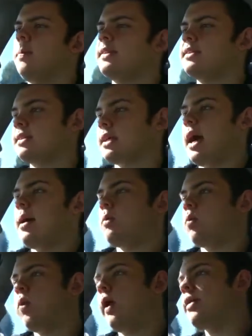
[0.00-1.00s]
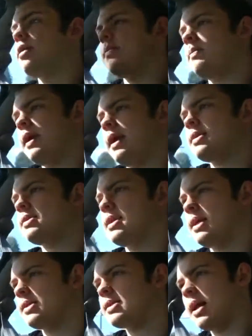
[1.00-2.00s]
It's one of the biggest
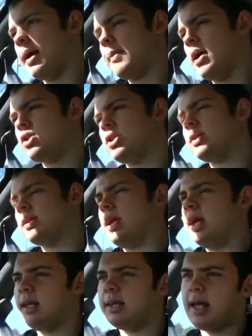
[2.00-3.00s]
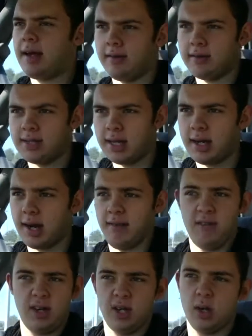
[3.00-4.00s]
things that I mentioned in that Saturday
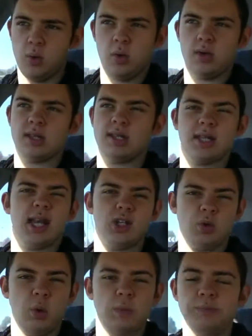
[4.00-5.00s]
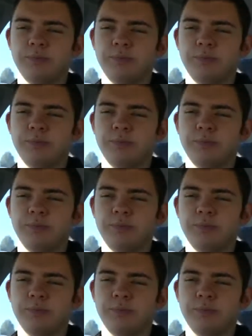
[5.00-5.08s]
video was a schedule.